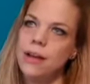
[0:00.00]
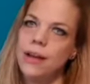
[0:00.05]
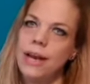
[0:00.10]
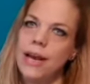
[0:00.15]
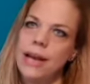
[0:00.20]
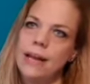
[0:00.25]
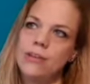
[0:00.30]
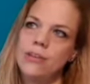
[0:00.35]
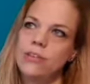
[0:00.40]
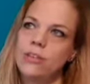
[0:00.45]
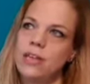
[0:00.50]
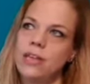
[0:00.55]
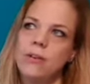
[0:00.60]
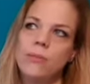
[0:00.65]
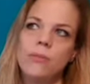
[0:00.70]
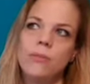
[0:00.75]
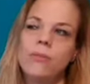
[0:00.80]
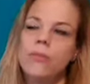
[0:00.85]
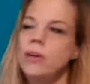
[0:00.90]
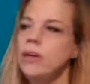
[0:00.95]

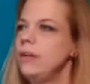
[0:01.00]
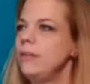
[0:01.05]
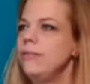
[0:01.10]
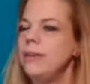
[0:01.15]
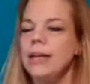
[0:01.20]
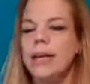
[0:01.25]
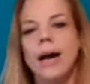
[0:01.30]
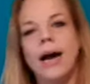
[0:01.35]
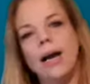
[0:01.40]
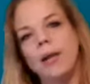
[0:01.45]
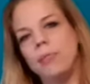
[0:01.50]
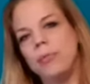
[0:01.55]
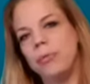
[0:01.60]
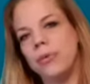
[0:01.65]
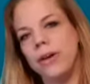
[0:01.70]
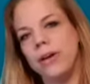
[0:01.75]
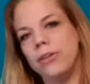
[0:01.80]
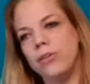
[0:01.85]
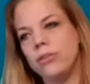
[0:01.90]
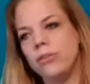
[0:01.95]
asking really, really high
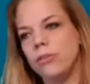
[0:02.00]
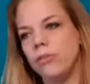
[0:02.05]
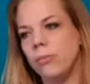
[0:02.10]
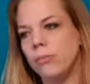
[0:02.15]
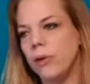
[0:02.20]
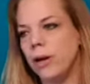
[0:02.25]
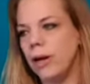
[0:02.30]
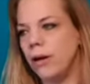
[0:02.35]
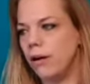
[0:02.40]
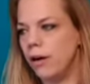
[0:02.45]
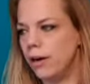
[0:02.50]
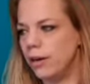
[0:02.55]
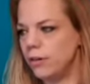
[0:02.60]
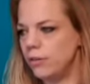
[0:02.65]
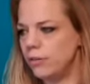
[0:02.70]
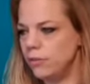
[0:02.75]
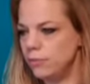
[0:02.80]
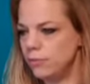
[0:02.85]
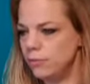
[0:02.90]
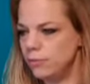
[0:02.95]
prices for my
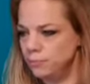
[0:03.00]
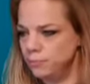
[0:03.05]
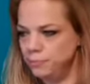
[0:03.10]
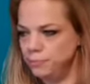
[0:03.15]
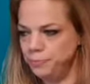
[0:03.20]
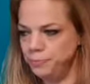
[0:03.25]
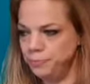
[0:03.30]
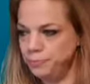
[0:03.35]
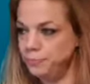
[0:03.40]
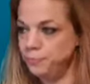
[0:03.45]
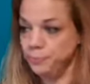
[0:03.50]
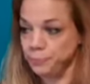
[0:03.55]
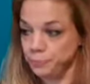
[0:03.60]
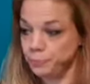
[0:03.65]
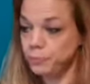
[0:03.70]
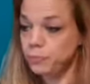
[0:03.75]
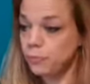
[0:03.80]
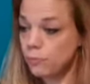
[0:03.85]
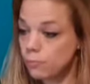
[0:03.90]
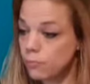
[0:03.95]
art.
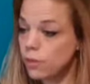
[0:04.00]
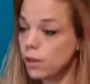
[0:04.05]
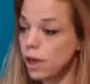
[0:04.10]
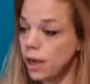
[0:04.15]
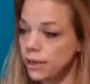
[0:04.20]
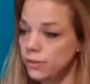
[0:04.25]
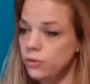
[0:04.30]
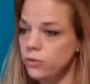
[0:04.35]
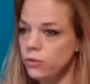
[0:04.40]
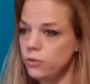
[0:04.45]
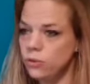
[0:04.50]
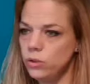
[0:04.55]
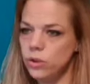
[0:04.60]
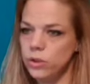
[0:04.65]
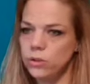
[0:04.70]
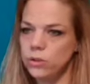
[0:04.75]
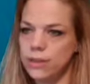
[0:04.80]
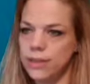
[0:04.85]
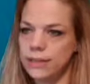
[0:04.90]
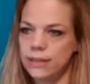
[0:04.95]
I do
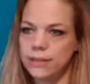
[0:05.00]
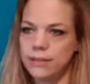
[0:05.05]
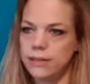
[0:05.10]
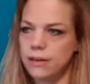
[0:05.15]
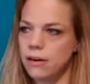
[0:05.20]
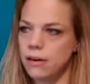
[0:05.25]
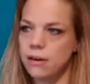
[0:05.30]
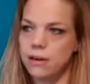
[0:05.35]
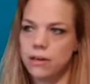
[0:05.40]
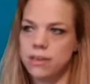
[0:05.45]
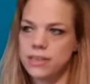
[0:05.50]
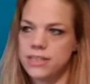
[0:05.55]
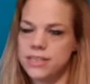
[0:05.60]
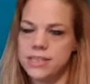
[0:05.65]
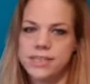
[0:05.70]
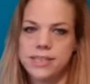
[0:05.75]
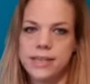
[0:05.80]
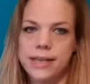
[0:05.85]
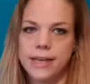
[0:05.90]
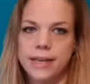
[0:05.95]
know that there are
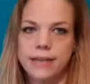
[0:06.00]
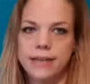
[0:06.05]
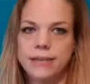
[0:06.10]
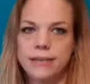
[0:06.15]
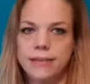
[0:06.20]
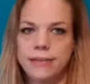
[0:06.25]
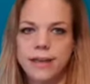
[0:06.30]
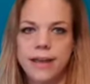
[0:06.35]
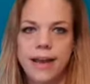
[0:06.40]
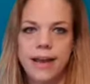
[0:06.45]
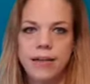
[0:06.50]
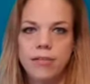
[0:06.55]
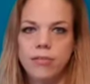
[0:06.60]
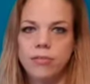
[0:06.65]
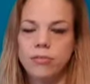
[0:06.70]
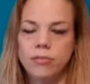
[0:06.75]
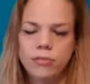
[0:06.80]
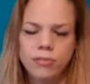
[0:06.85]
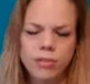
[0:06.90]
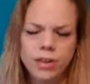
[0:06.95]
artists that have
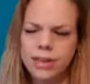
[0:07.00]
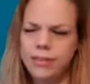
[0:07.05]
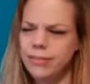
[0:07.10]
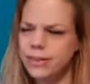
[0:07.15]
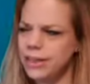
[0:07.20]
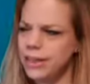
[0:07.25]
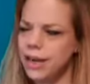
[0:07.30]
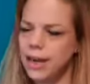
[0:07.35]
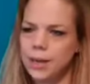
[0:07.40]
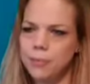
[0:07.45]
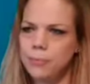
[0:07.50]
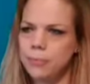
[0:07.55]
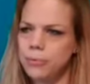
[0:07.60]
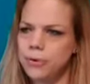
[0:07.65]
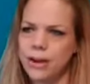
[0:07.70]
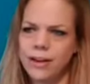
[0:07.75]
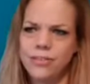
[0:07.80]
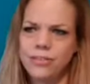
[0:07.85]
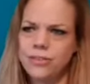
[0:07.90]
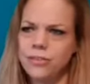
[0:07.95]
really, really high
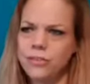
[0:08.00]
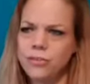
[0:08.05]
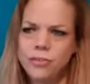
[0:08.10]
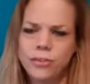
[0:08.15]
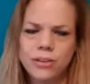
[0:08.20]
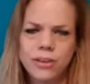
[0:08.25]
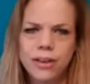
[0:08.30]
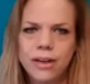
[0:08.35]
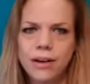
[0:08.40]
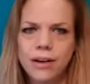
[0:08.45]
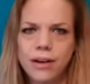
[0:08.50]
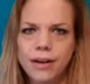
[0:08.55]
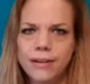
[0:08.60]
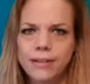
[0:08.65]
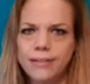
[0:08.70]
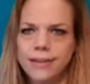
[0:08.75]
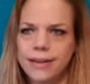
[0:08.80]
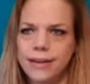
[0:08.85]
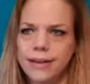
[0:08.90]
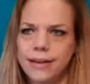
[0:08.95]
prices for their
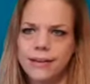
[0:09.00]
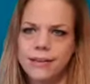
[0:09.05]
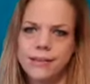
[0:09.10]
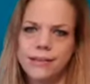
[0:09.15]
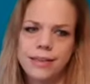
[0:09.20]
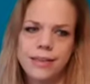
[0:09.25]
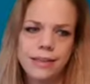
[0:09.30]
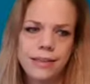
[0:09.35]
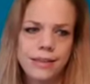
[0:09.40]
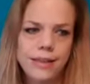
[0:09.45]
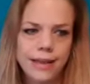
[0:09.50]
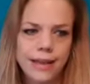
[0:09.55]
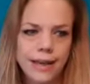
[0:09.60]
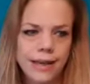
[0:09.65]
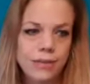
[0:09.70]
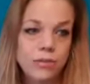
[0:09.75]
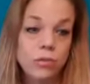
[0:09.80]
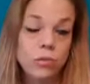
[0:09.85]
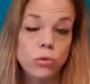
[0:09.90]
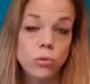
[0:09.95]
art, and I think, yeah,
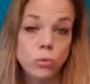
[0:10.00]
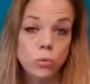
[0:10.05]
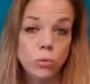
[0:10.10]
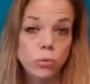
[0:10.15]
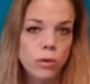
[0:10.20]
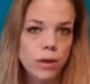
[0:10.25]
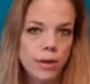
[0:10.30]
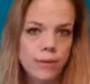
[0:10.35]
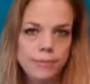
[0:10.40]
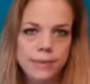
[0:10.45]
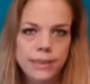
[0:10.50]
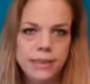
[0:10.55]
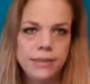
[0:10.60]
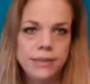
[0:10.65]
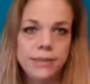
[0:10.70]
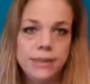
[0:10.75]
it's cool. I mean,